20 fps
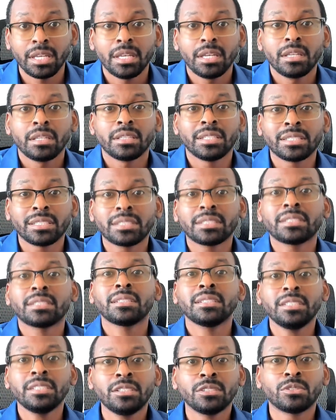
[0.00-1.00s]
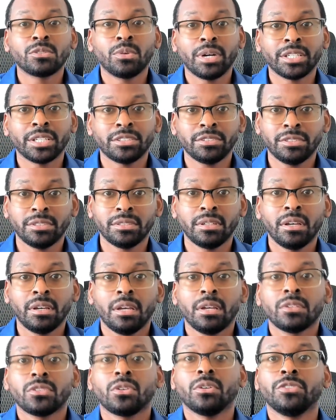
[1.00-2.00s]
This is a legal question,
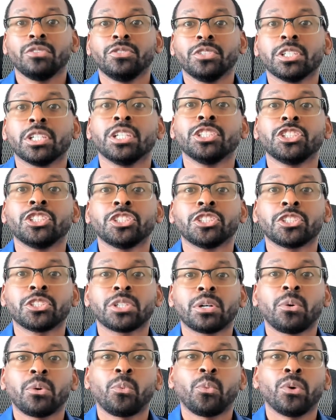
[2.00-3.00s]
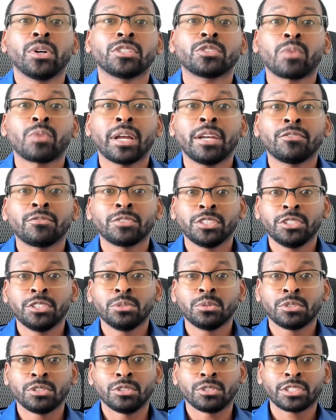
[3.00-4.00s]
so if you're unsure what's right for you
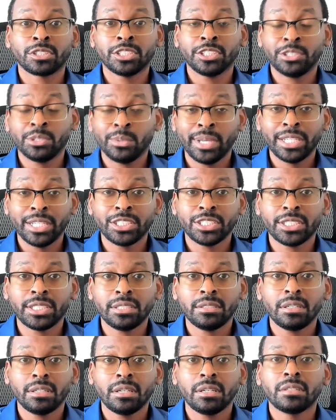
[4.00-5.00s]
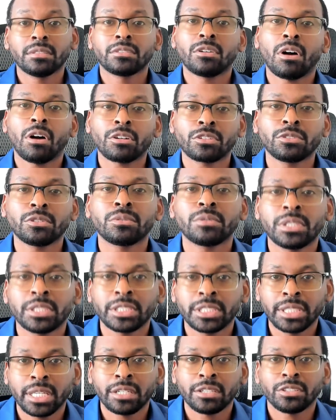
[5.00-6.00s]
or your situation, talk to a real
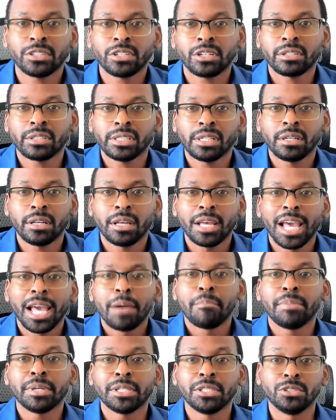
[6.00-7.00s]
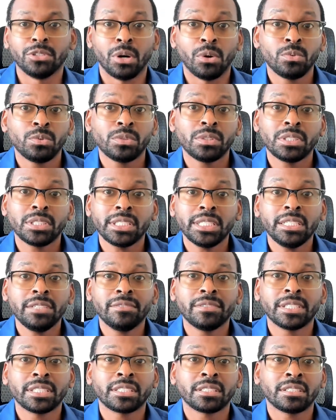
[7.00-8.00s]
estate attorney. But don't leave
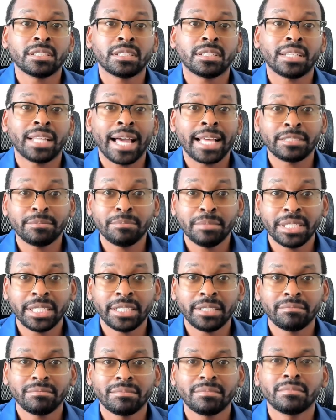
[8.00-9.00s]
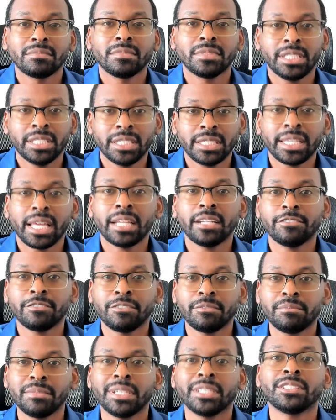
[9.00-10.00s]
this until the last minute. Get that
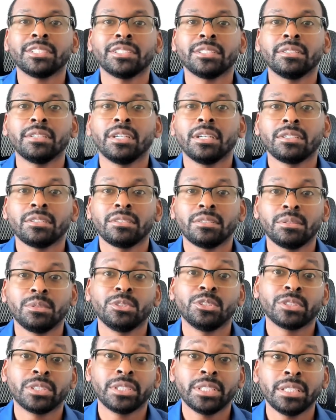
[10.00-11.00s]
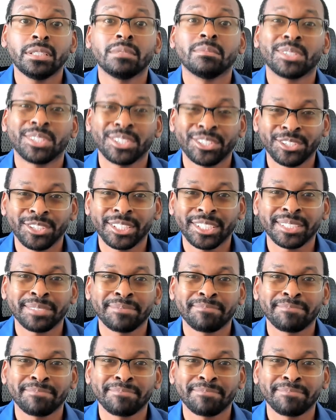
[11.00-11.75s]
information to your team early.